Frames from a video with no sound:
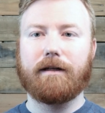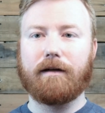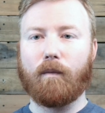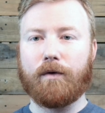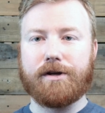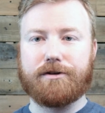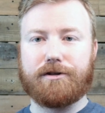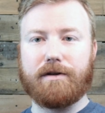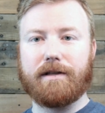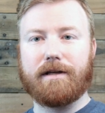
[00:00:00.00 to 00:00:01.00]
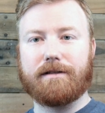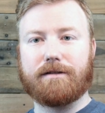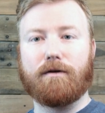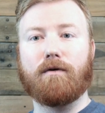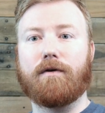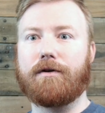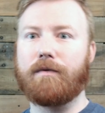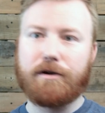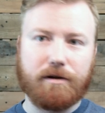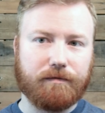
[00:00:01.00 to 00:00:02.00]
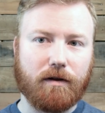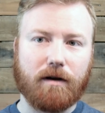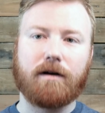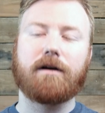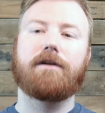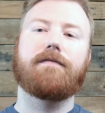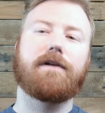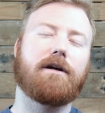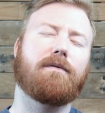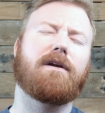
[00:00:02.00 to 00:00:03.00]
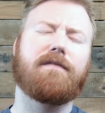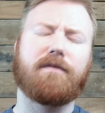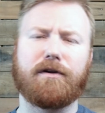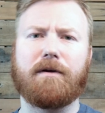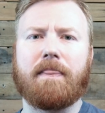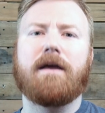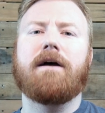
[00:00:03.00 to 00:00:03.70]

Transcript: when you're shooting this, or you want to do your vlog or your video, whatever you want to do,